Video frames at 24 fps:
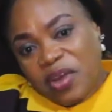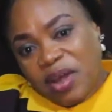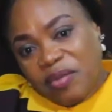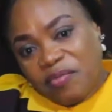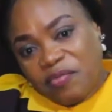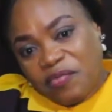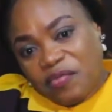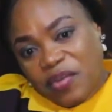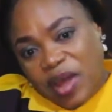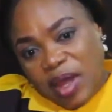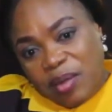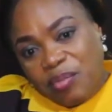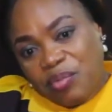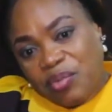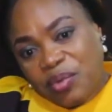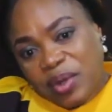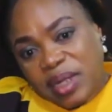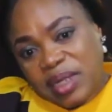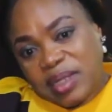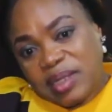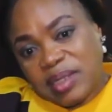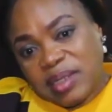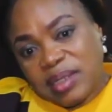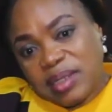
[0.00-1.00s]
and
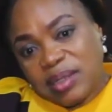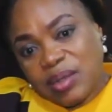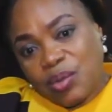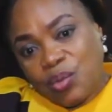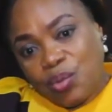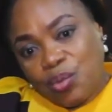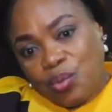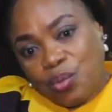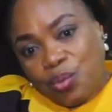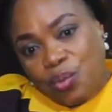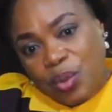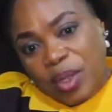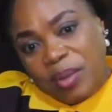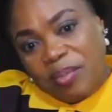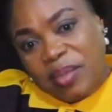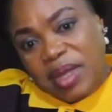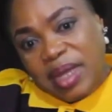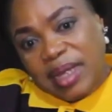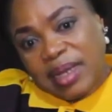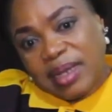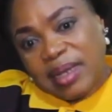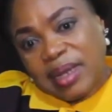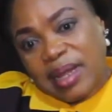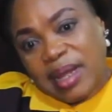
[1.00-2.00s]
vibrant
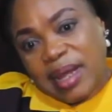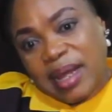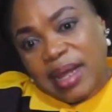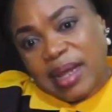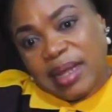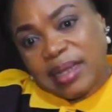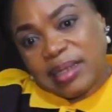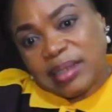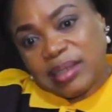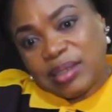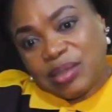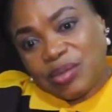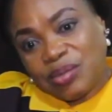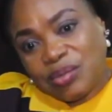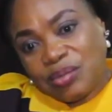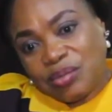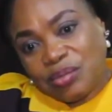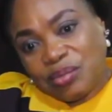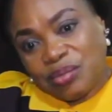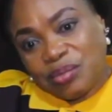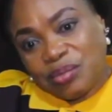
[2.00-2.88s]
women and